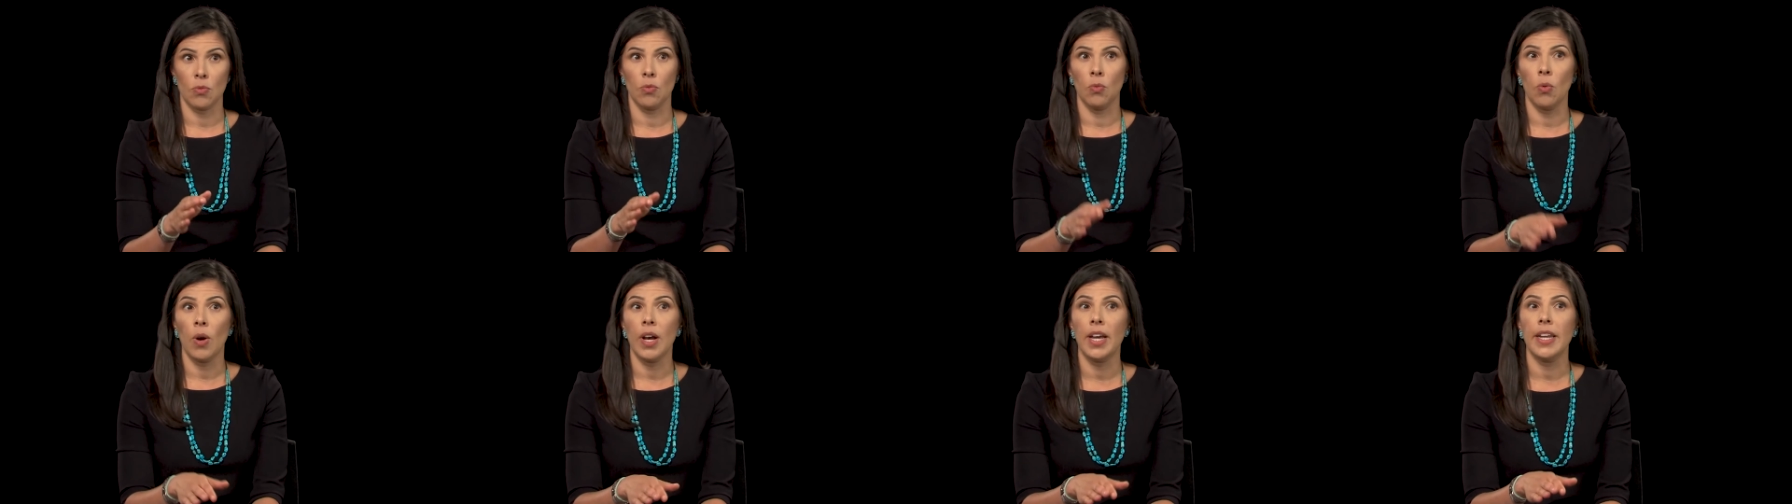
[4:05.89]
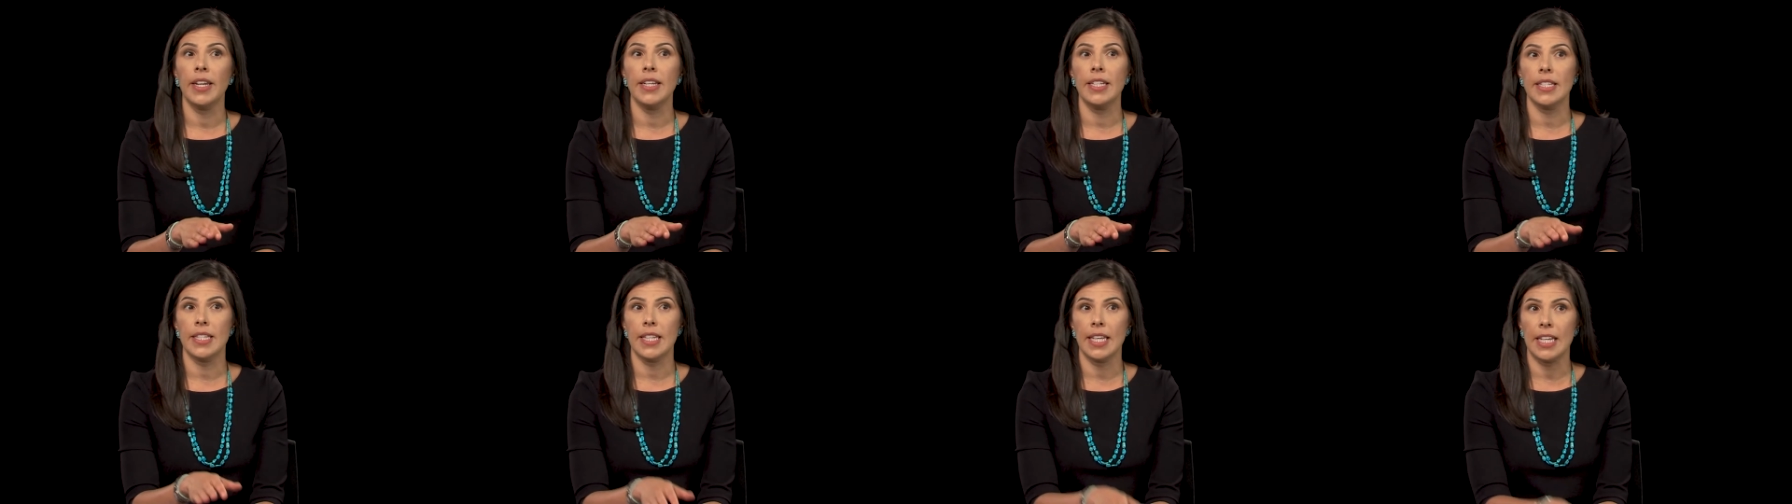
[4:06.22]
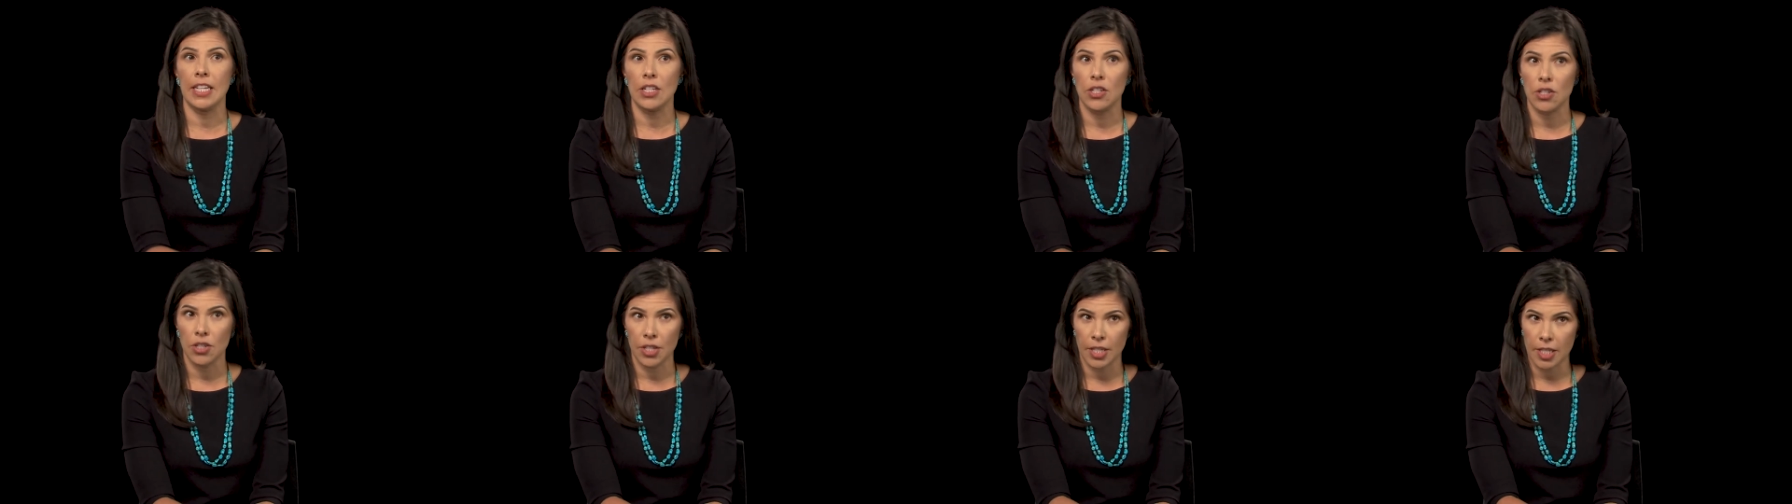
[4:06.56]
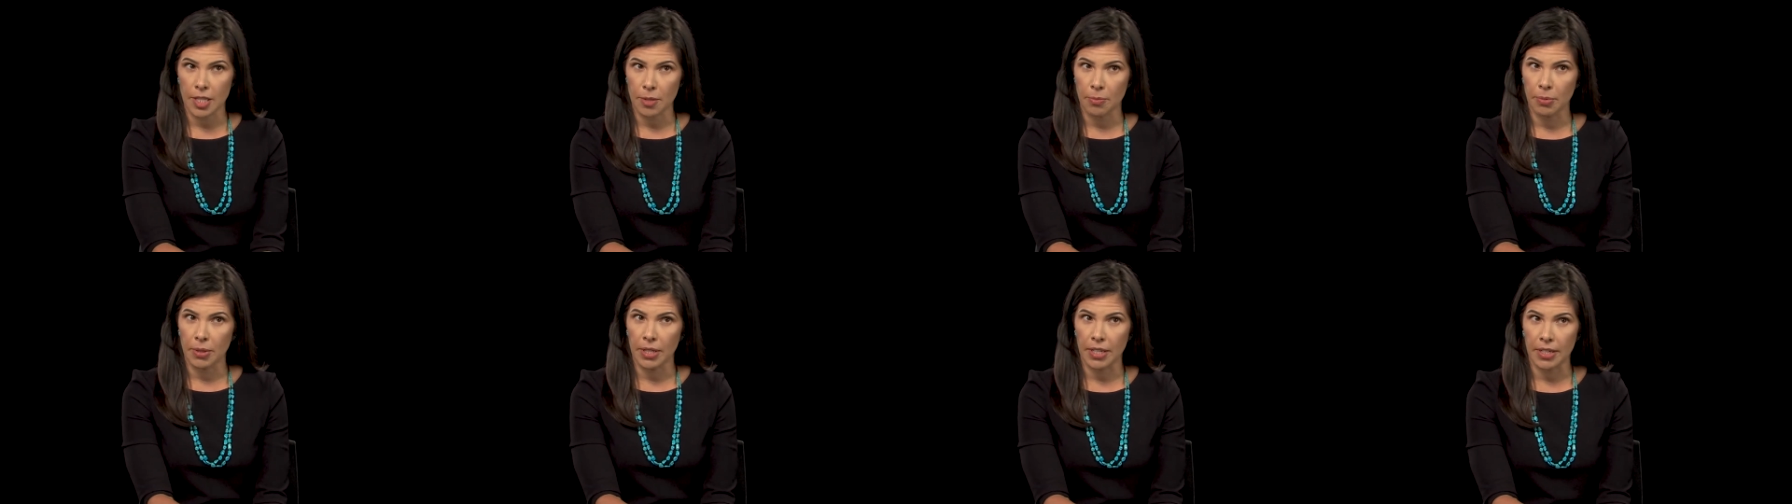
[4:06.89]
One is the
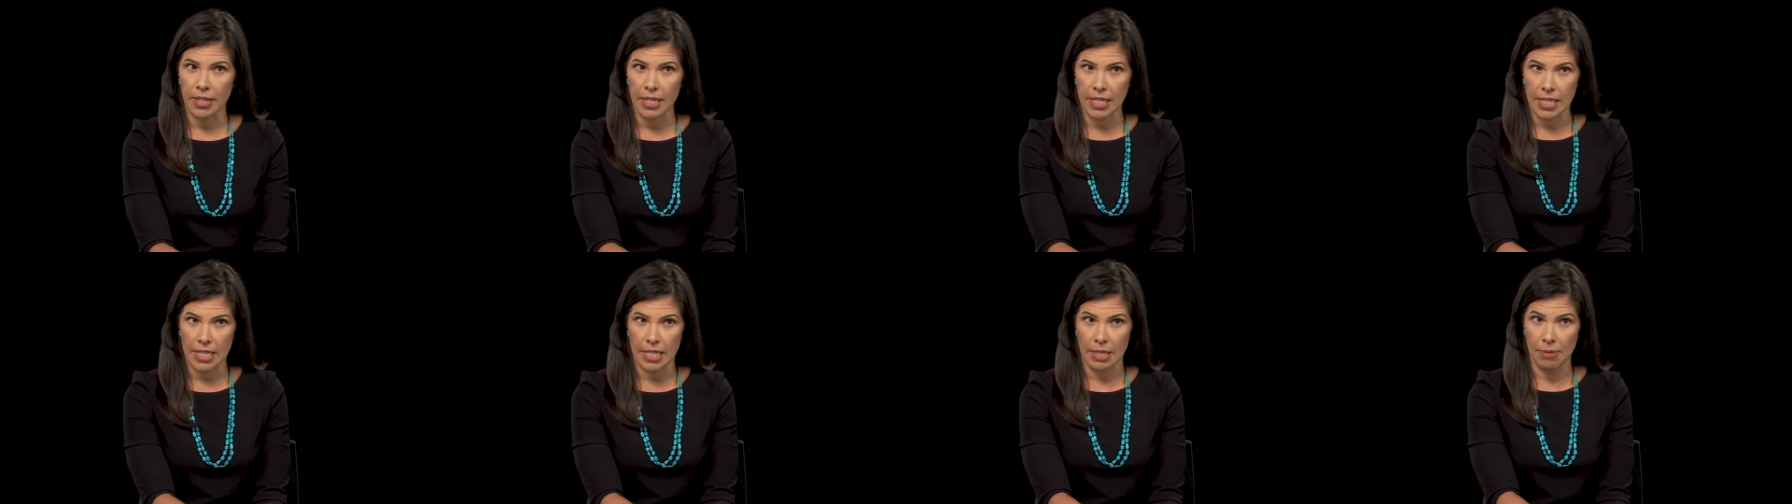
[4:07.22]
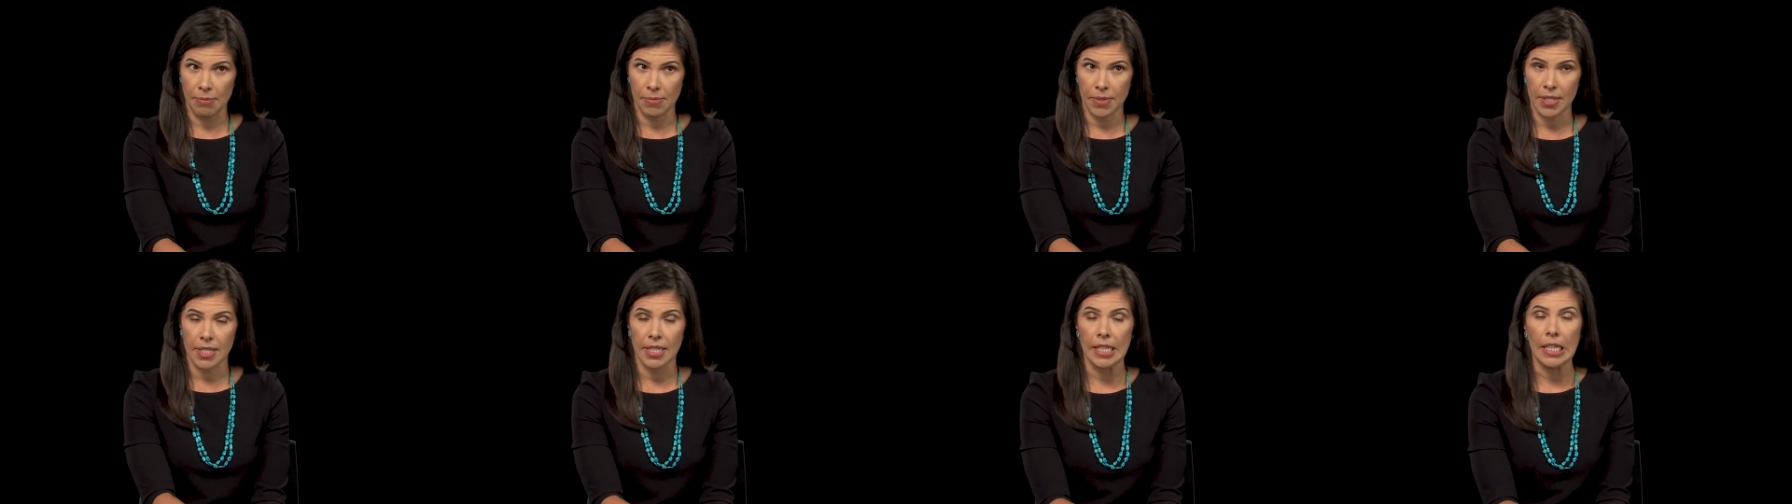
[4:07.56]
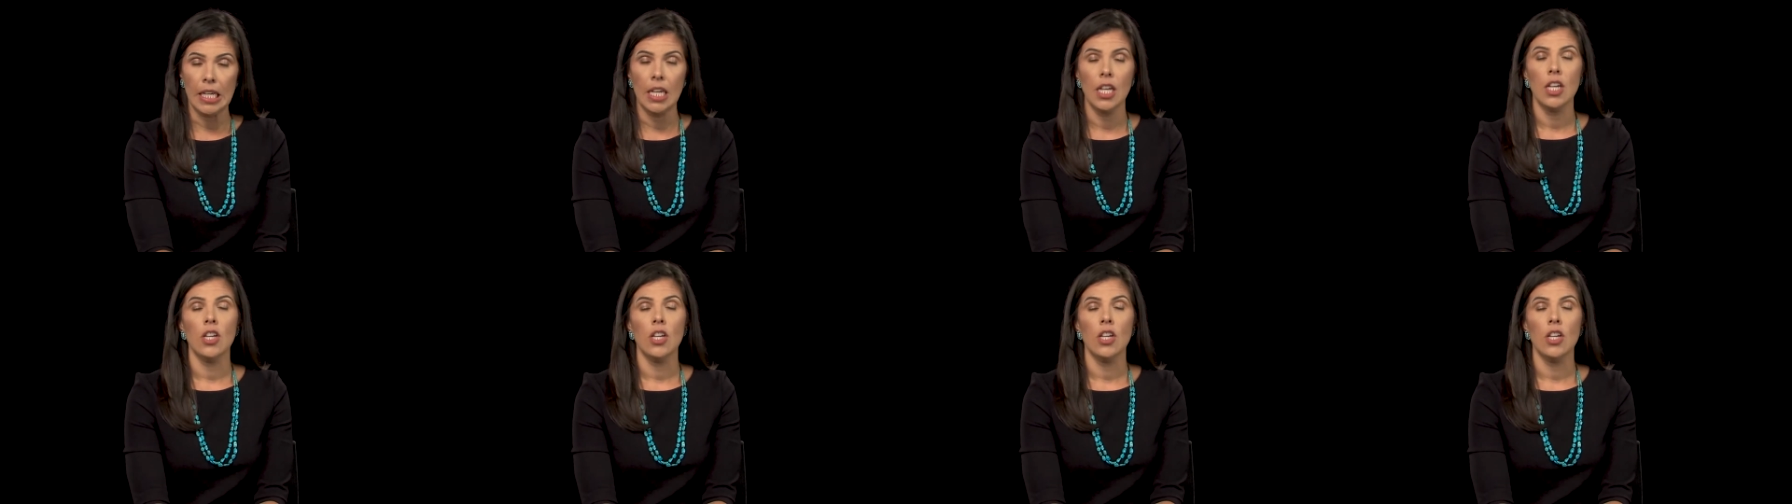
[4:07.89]
interdisciplinary teams.